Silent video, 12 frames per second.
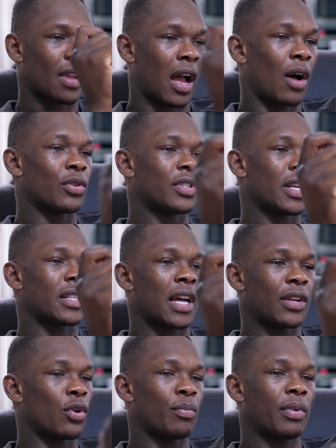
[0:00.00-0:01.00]
I would say
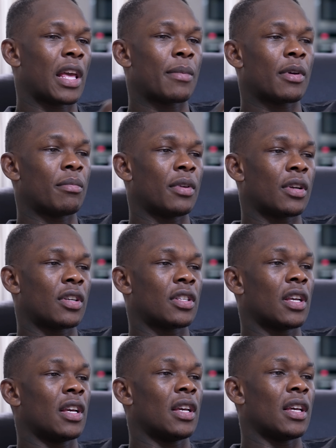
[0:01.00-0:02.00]
I don't blame him because
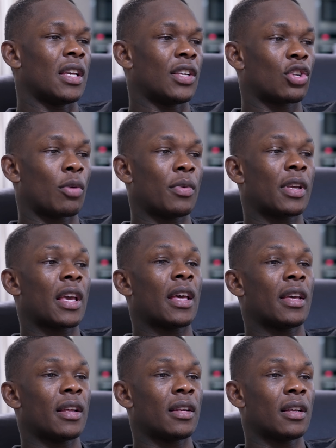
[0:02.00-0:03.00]
he saw me get
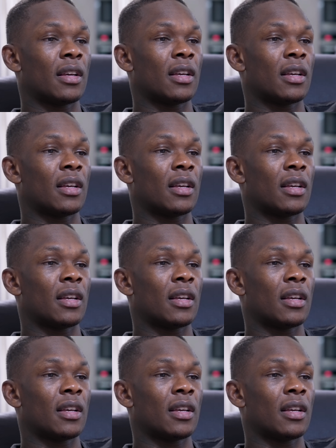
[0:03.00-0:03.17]
hit,